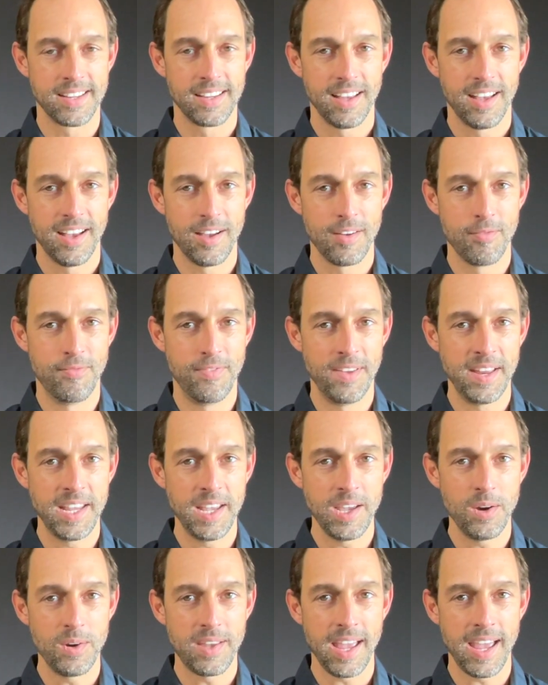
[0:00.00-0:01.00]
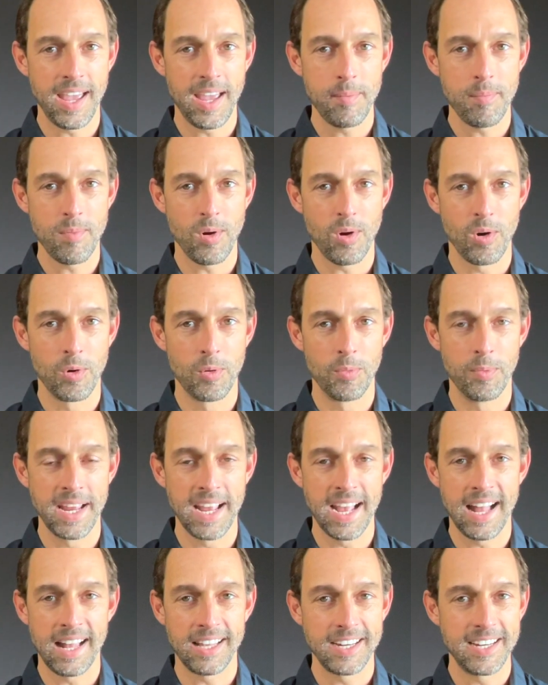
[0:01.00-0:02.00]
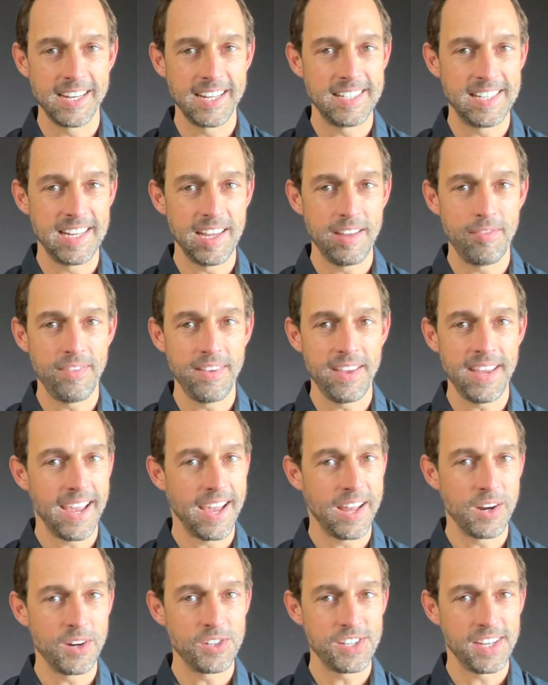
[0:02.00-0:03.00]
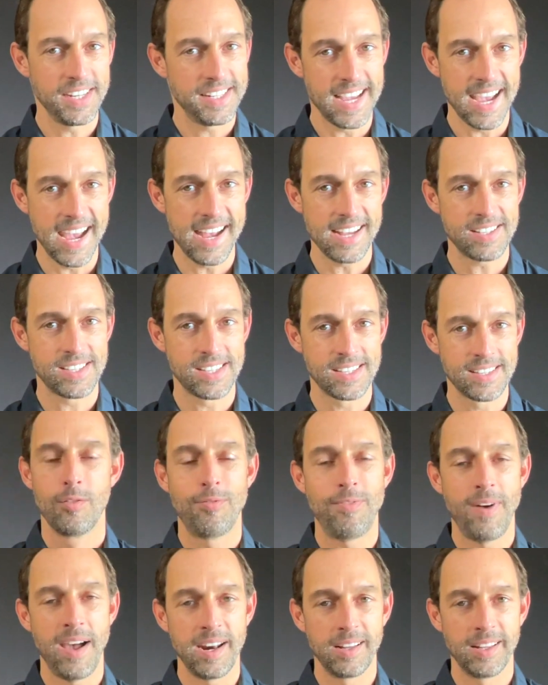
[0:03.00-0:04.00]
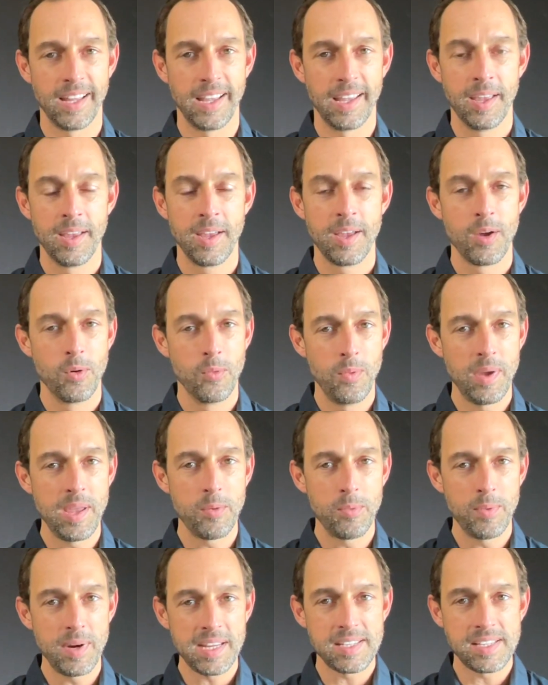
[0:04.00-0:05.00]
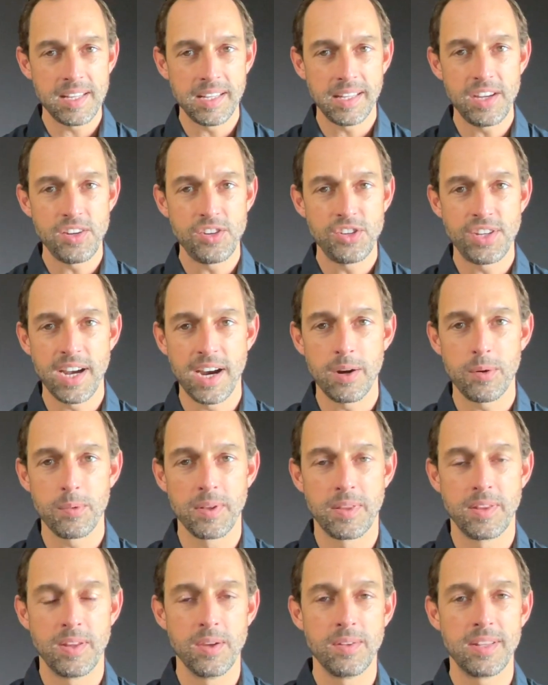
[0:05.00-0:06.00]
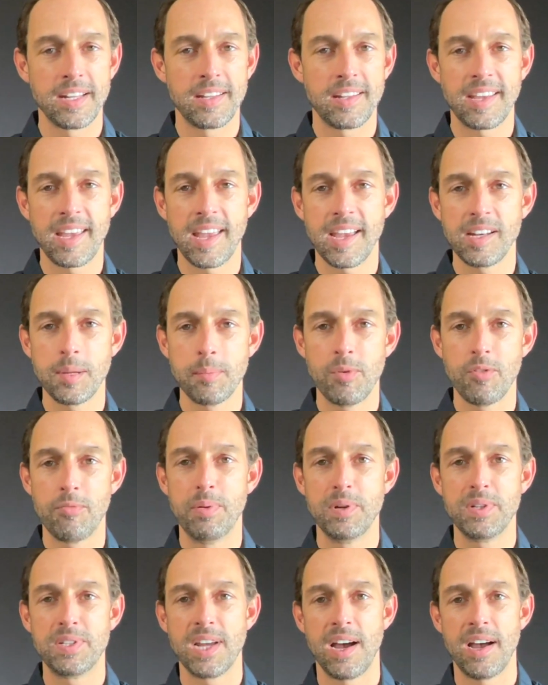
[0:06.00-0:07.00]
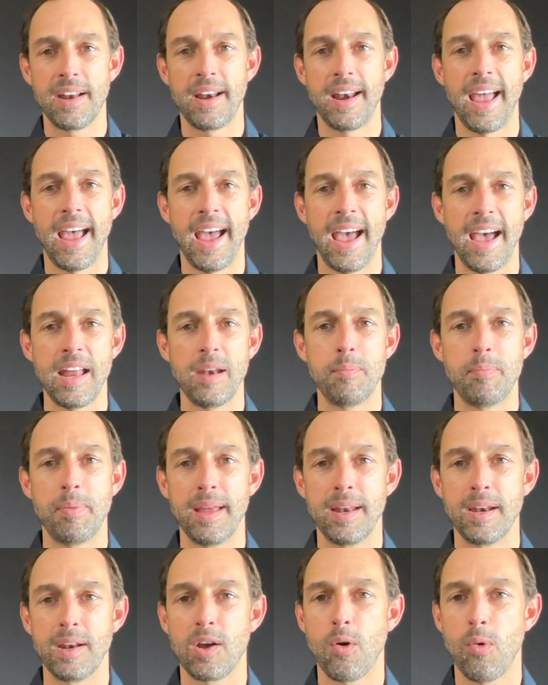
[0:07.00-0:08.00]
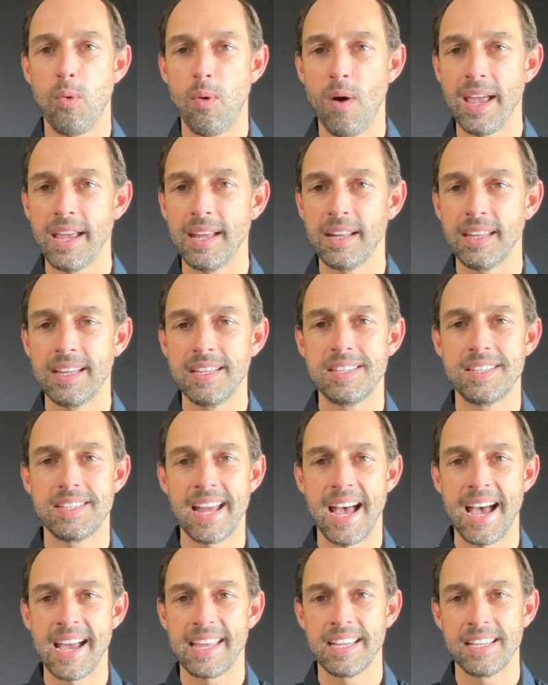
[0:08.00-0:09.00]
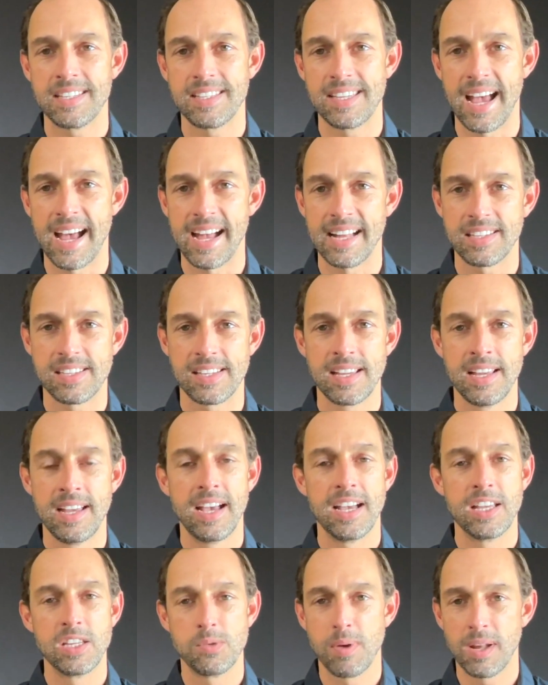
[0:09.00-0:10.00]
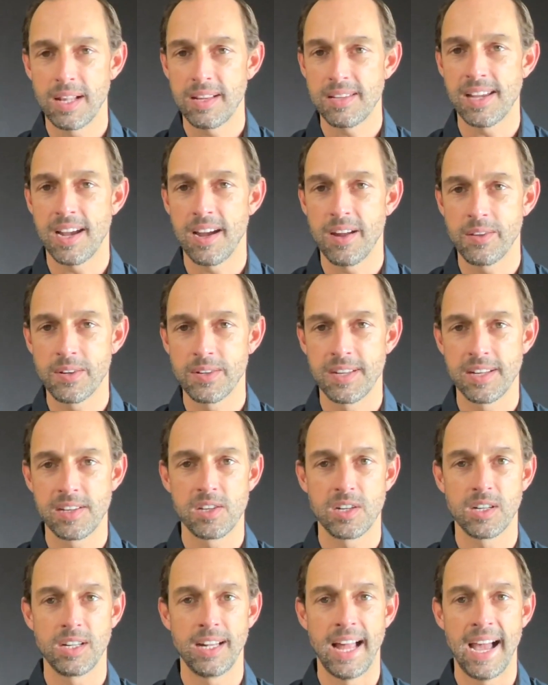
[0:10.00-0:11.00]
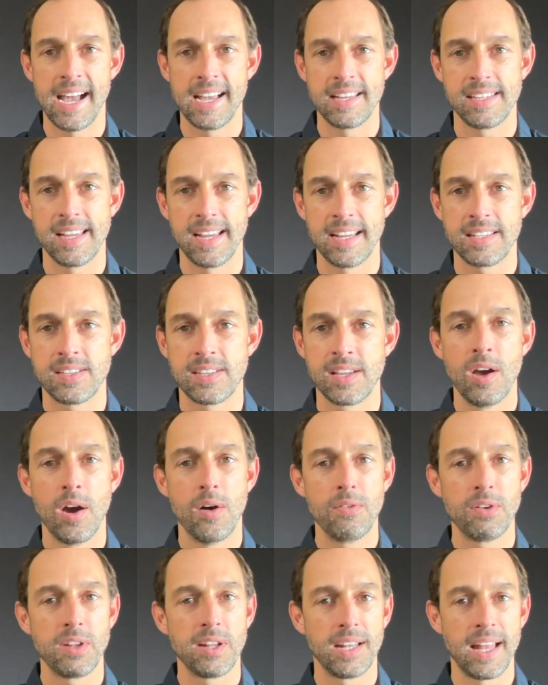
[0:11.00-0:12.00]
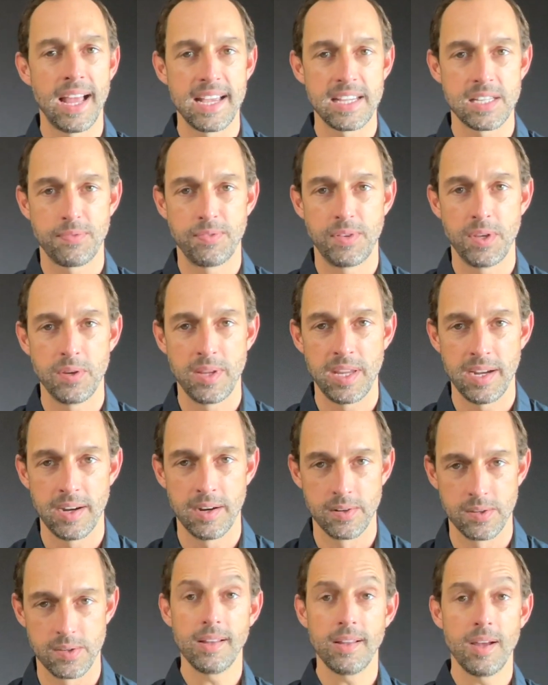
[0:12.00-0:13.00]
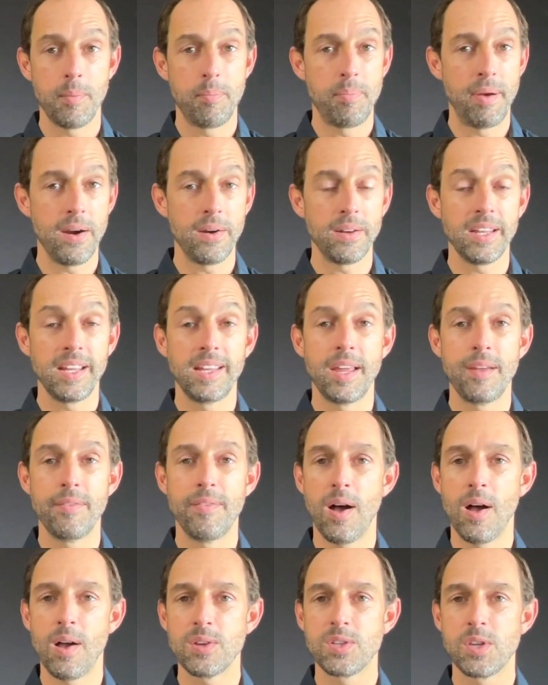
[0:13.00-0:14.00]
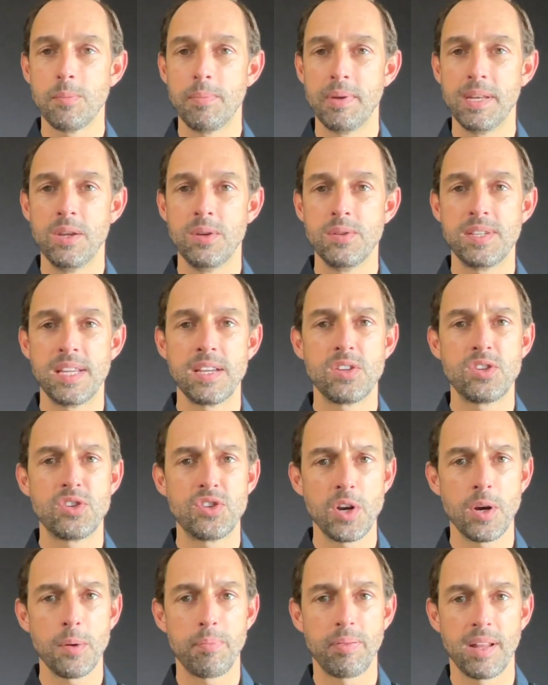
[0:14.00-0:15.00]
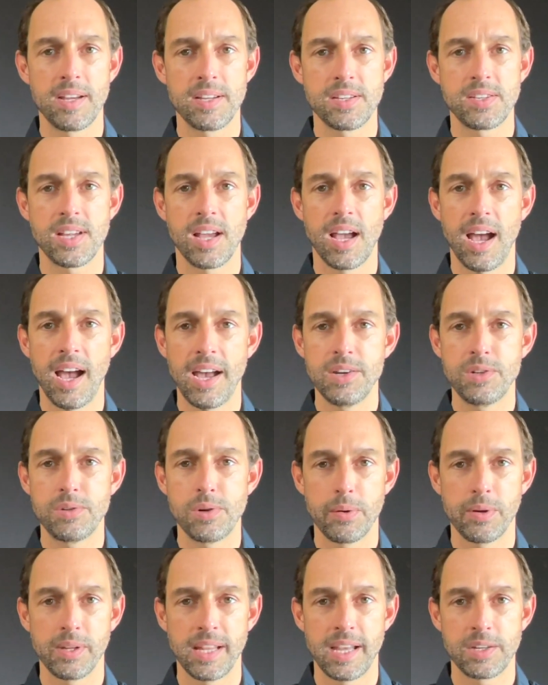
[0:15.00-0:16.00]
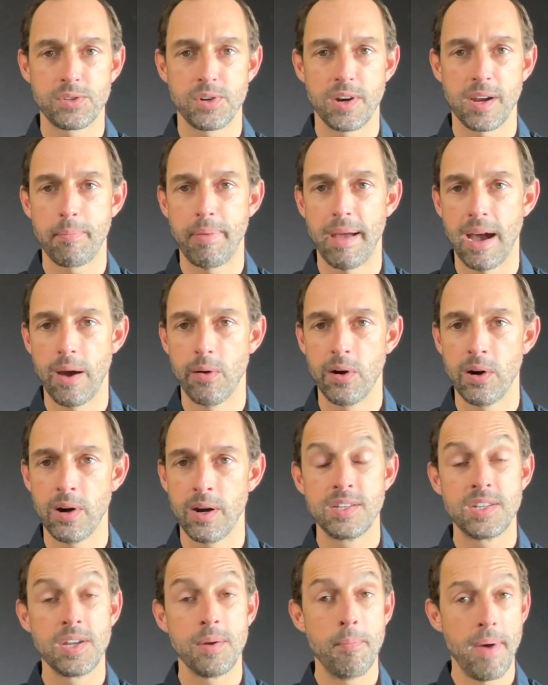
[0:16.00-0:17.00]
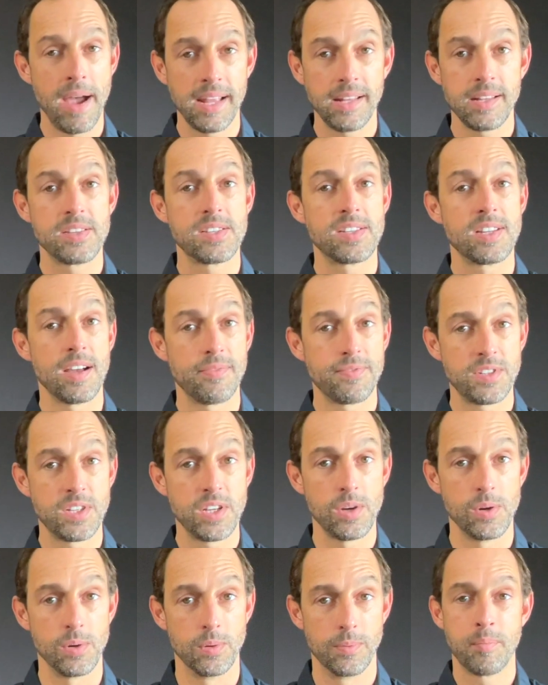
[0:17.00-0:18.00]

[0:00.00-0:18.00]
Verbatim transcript: A video game or reality TV energy tax? Finally, we recently shared with you that the Kingdom of Bhutan had been quietly stacking sats as well as other digital assets over the last few years. Apparently, they've also been using surplus hydroelectric power to mine the stuff too.